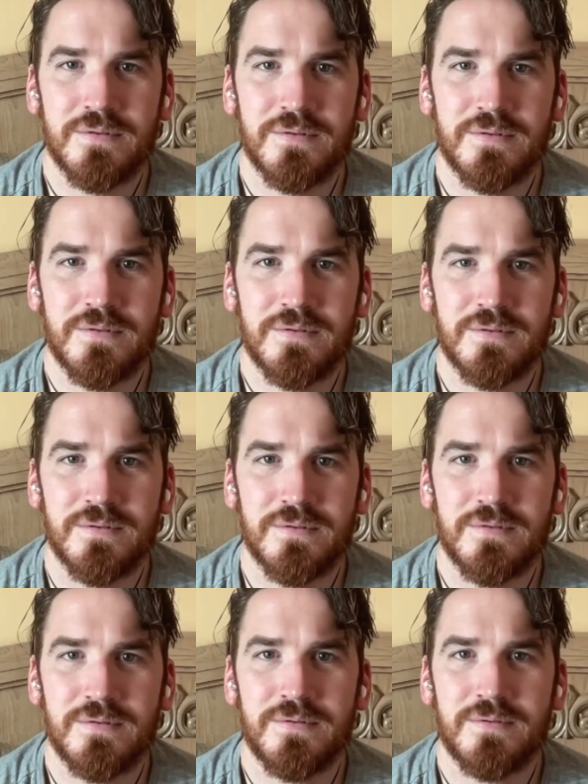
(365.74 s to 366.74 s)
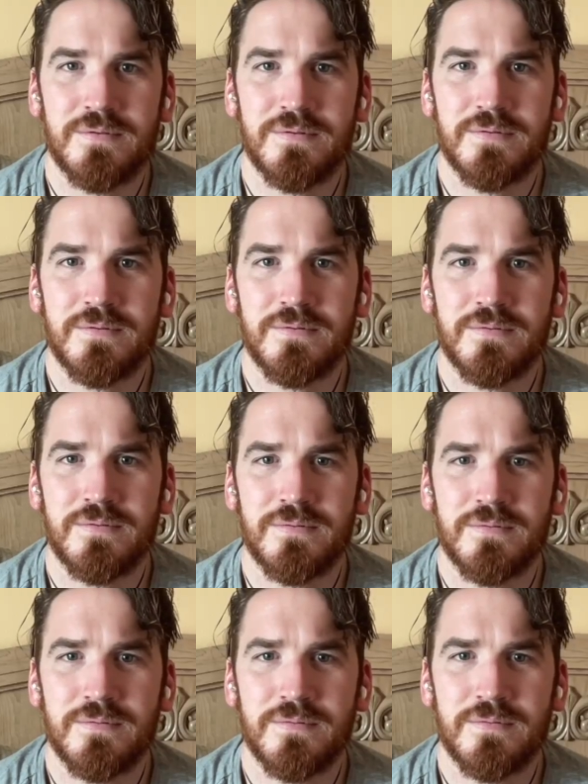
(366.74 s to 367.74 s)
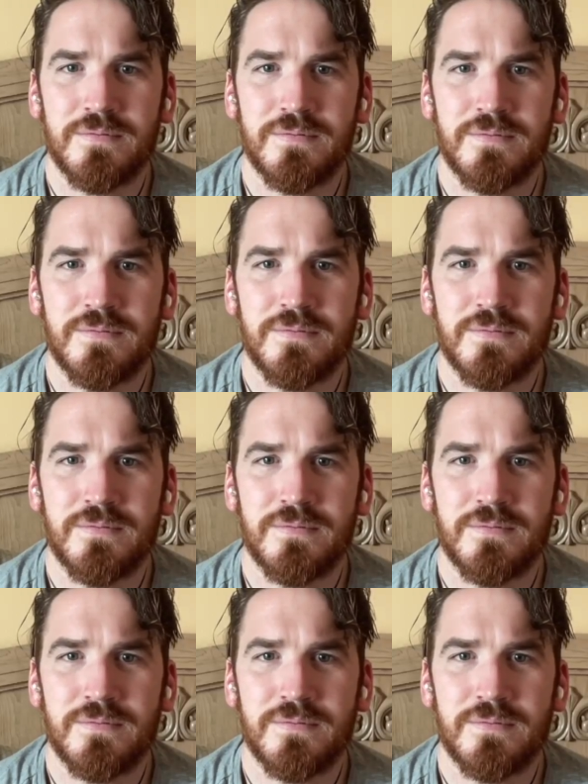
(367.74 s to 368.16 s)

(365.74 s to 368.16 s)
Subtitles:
This person isn't speaking.